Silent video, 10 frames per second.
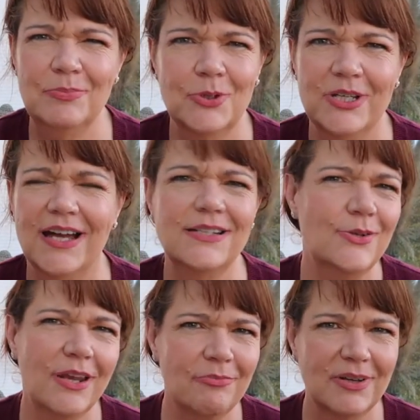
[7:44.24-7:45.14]
boy. I
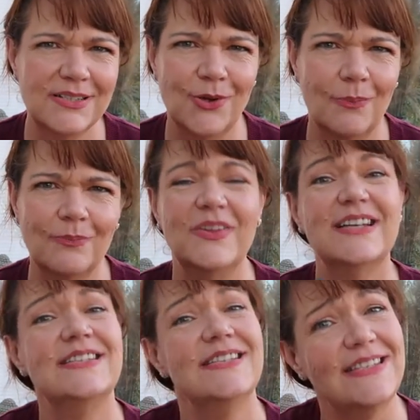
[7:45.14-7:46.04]
do love my Tom.
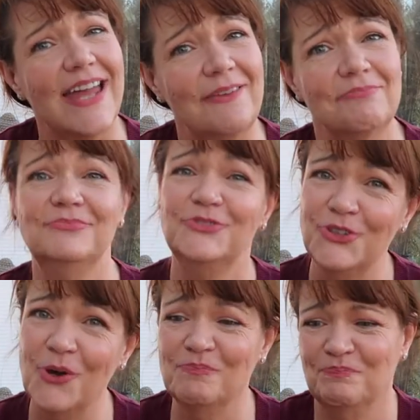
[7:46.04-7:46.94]
That's his name,
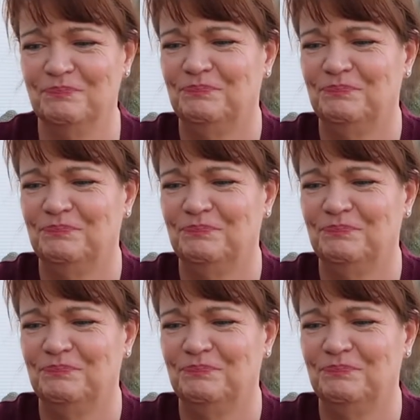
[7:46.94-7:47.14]
Tom.